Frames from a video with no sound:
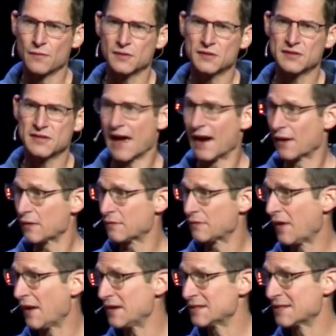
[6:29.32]

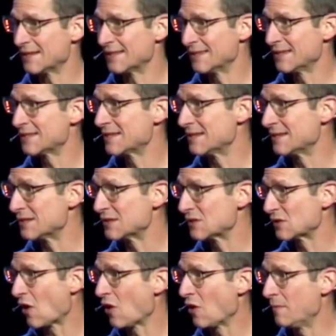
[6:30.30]
sacrifice, and listen to
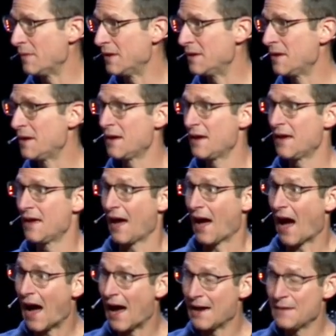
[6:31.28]
Solomon
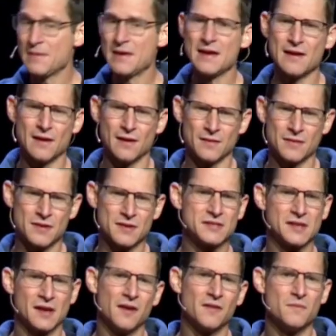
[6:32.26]
I'm here, the
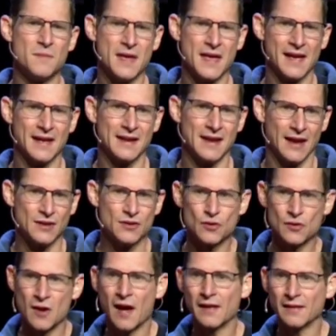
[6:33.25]
Son of Man, and you're
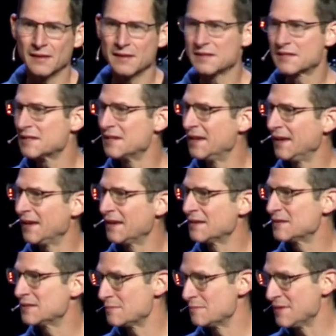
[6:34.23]
not listening
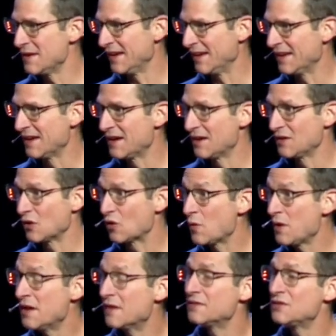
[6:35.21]
to me. The
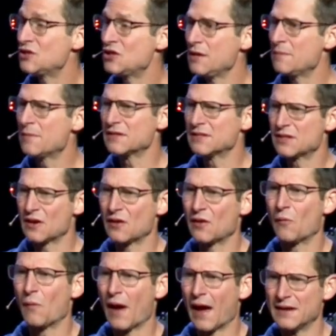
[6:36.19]
Queen of Sheba is going to
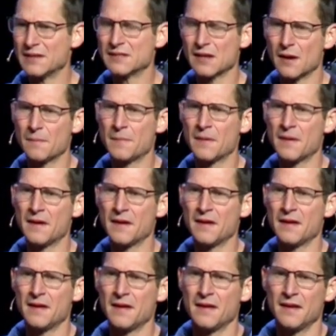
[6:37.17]
rise up
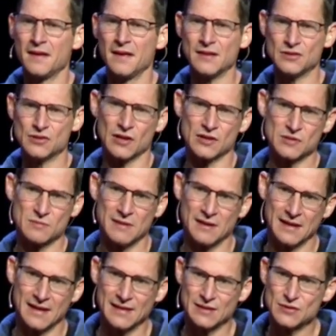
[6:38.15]
in judgment
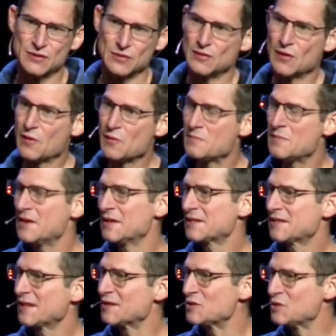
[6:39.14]
against you. Don't miss
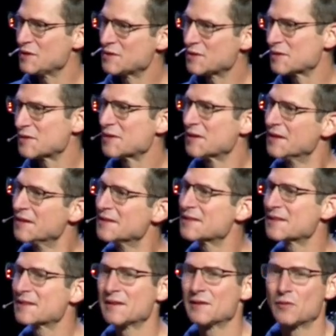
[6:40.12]
that Jesus
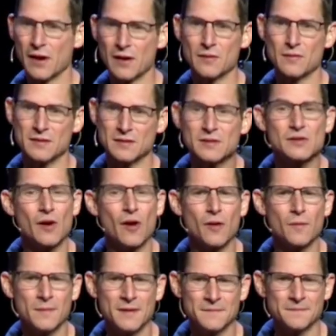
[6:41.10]
is greater than
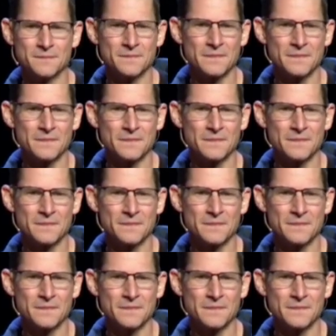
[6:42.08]
Solomon.